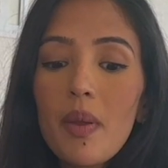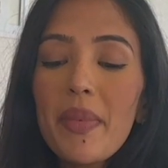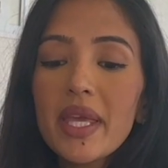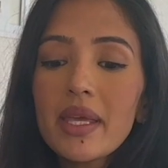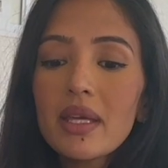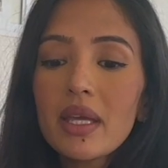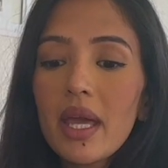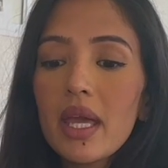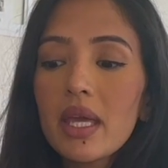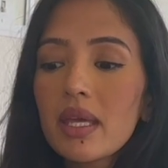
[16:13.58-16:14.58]
baking a
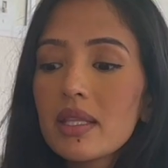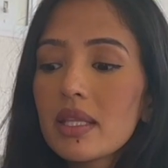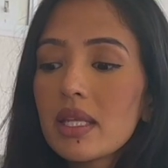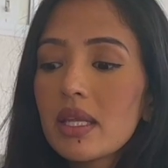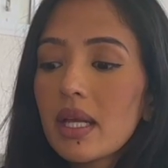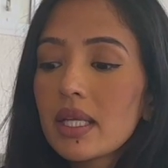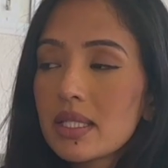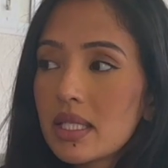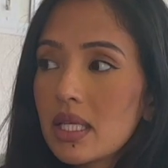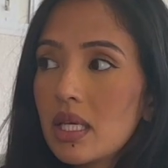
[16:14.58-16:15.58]
cake and then
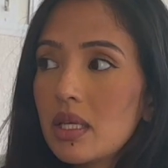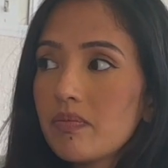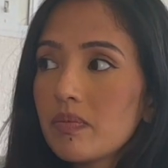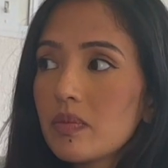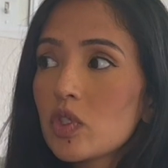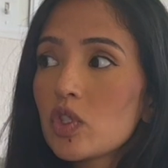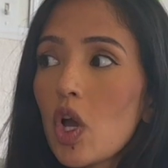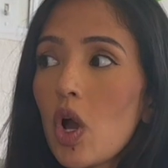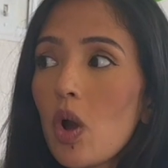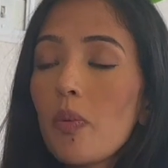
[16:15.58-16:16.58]
icing it.
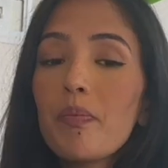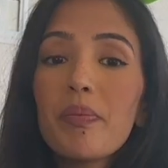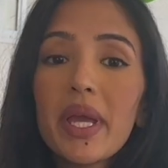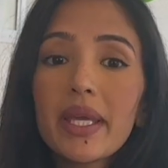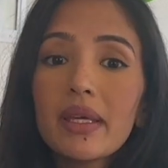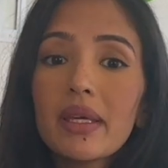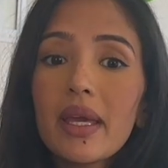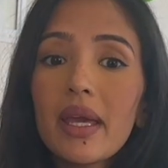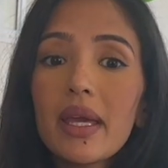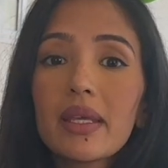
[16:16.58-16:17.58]
So baking a
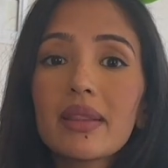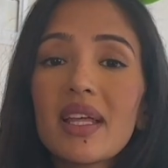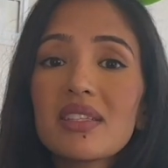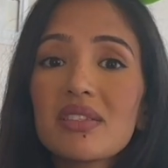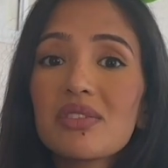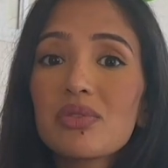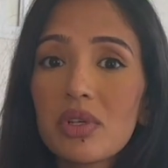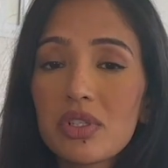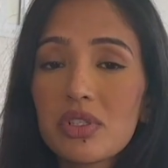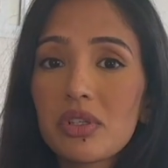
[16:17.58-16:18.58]
cake, that's the
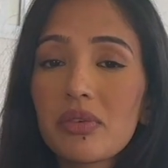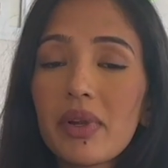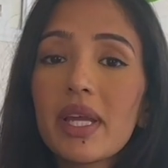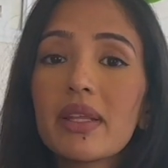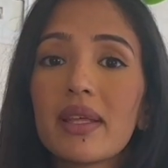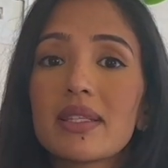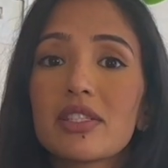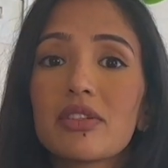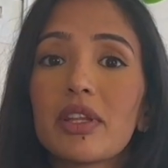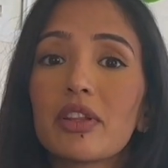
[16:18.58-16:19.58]
structure, right?
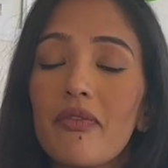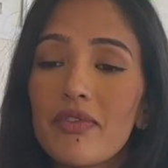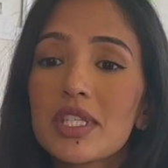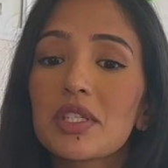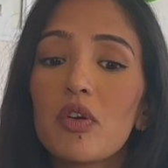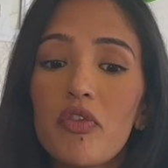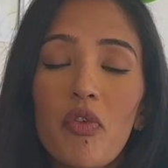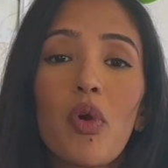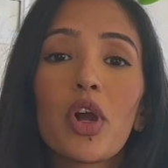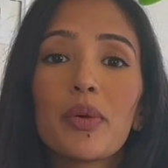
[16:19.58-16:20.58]
That's like the physical
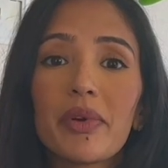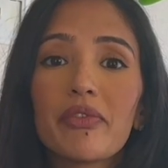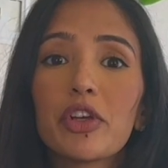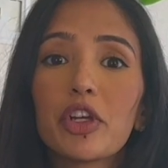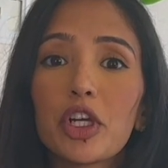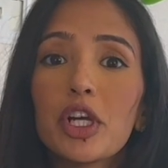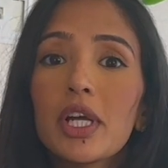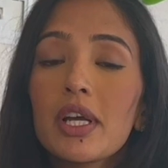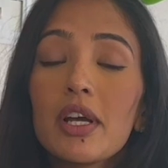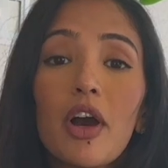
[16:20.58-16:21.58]
form of
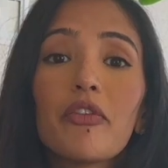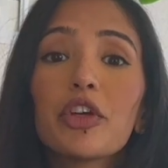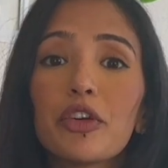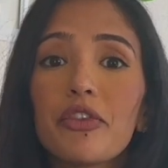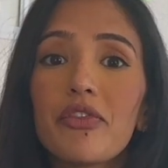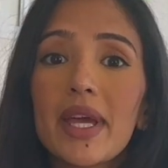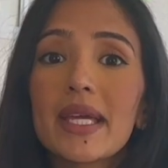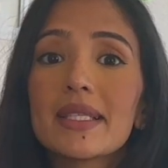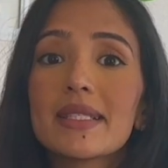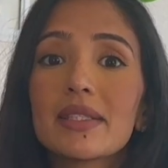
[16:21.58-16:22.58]
your
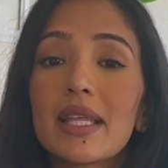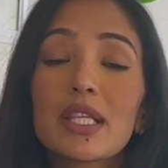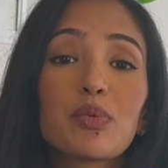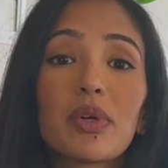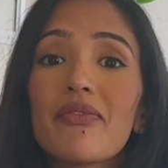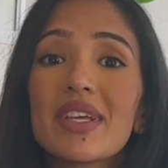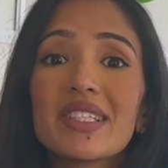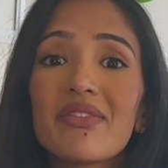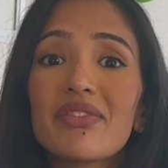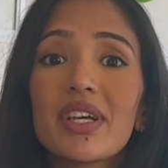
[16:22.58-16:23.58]
face. That's what a
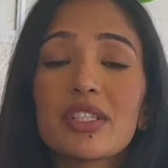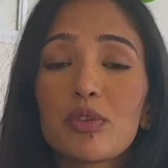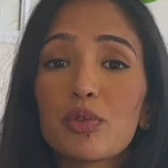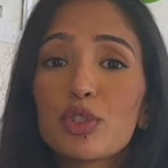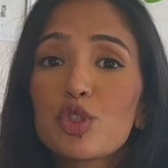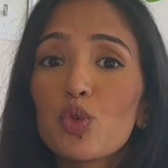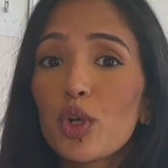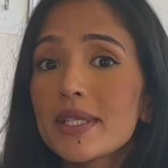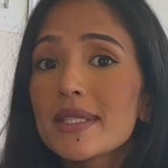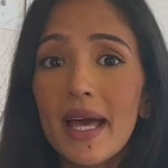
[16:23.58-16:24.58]
facelift does. It
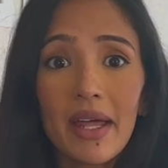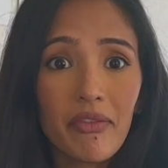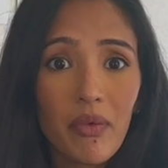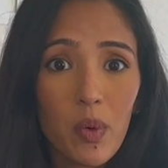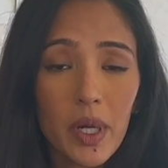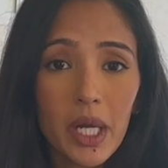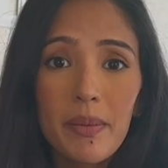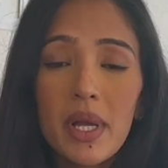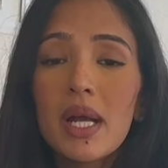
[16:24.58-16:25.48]
restores that form.